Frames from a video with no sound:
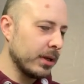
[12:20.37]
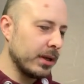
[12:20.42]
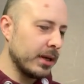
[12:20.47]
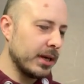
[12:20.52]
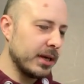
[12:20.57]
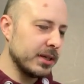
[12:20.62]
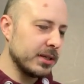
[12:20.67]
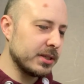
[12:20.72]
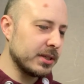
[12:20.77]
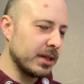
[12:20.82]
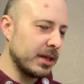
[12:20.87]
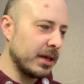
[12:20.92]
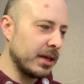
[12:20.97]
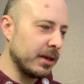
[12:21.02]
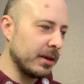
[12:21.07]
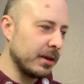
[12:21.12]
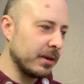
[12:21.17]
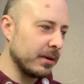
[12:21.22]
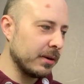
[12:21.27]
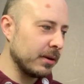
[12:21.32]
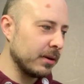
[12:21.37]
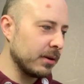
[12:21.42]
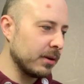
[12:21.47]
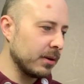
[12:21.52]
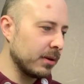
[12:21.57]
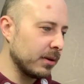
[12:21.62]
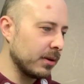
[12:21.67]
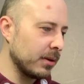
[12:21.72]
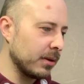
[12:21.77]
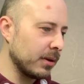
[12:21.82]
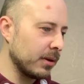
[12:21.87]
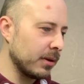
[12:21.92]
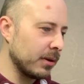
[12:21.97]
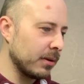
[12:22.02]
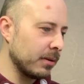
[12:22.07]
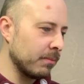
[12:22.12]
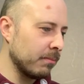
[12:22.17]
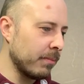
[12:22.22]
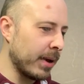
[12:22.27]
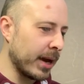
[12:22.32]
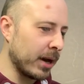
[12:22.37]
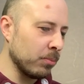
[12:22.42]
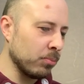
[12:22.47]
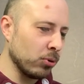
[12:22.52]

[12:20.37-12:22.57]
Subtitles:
Here's the Mega